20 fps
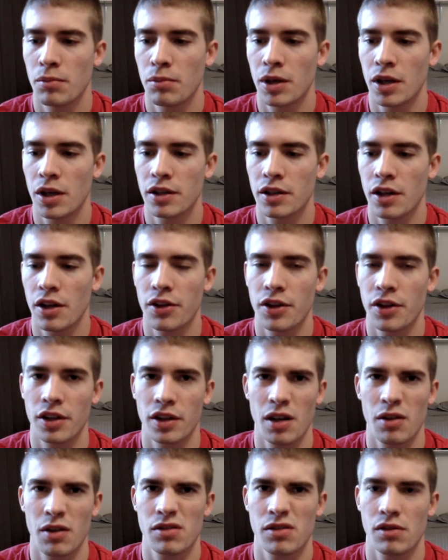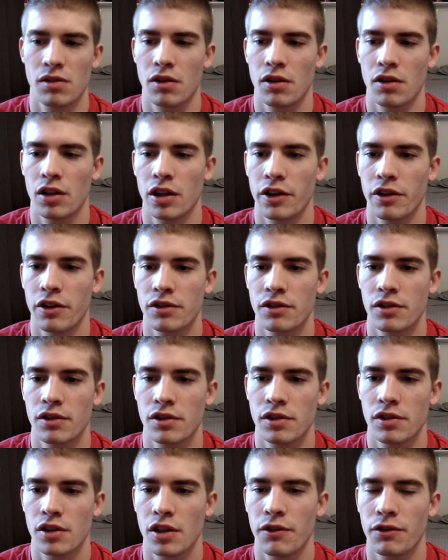but I think that was on clearance
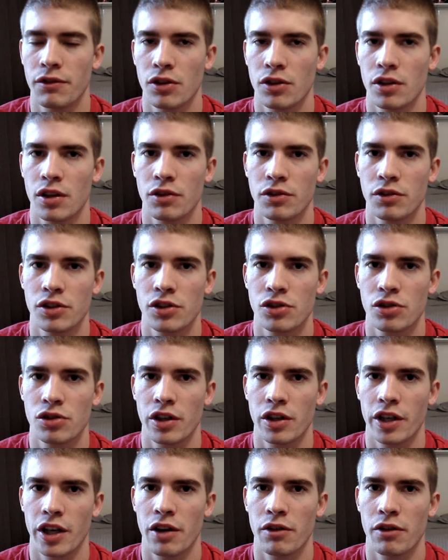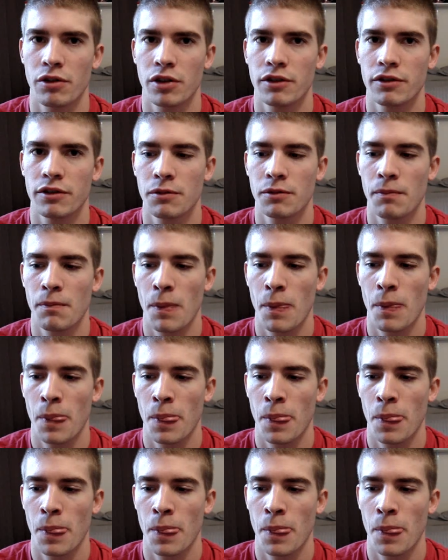and stuff too. They were just trying to get rid of them,